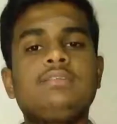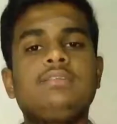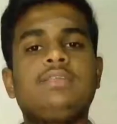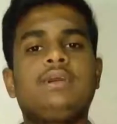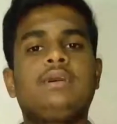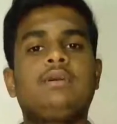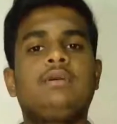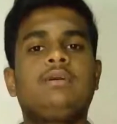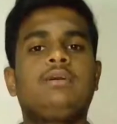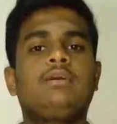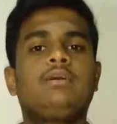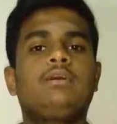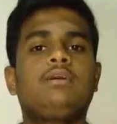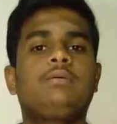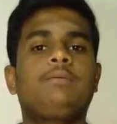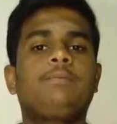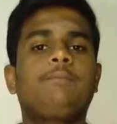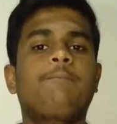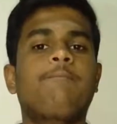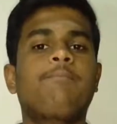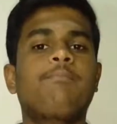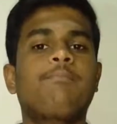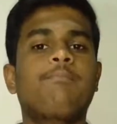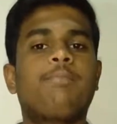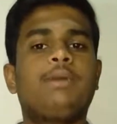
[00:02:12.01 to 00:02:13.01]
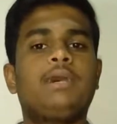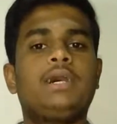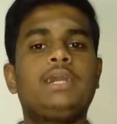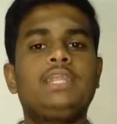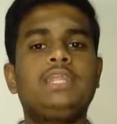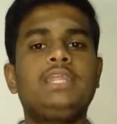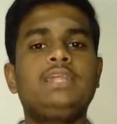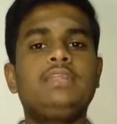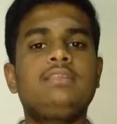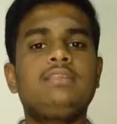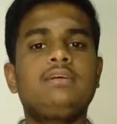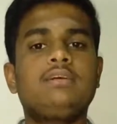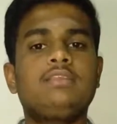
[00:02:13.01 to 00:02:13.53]
the
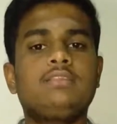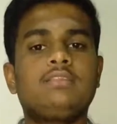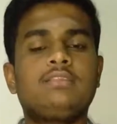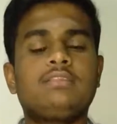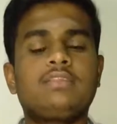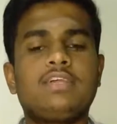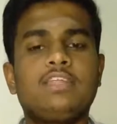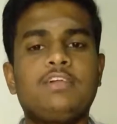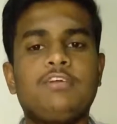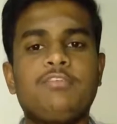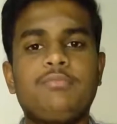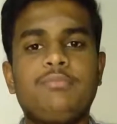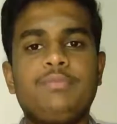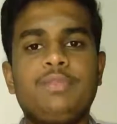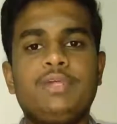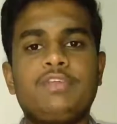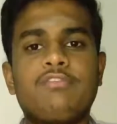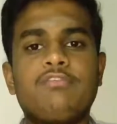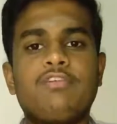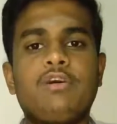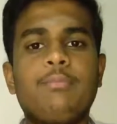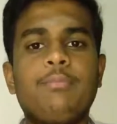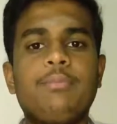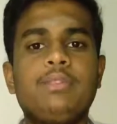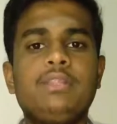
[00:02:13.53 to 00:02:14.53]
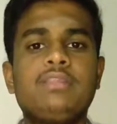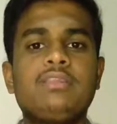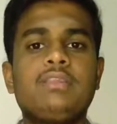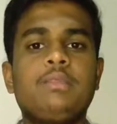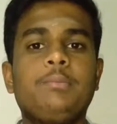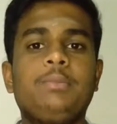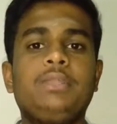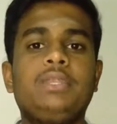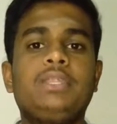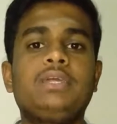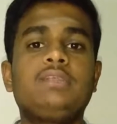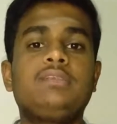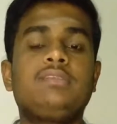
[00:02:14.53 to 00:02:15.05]
parties on the side of Minerva Mills
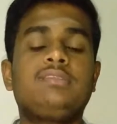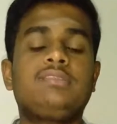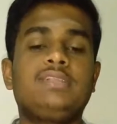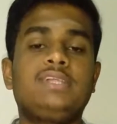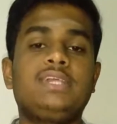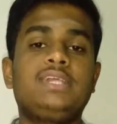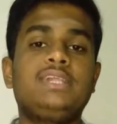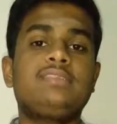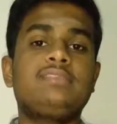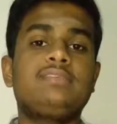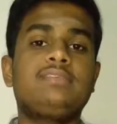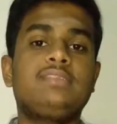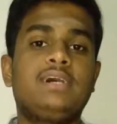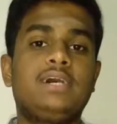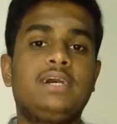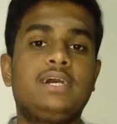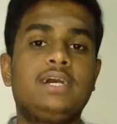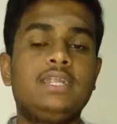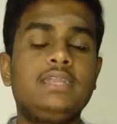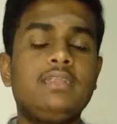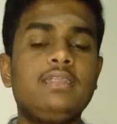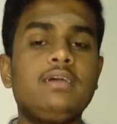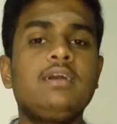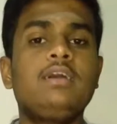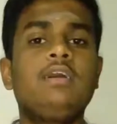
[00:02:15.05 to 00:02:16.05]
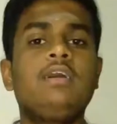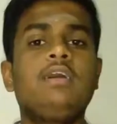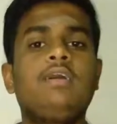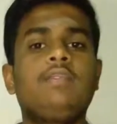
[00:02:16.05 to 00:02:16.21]
Limited says that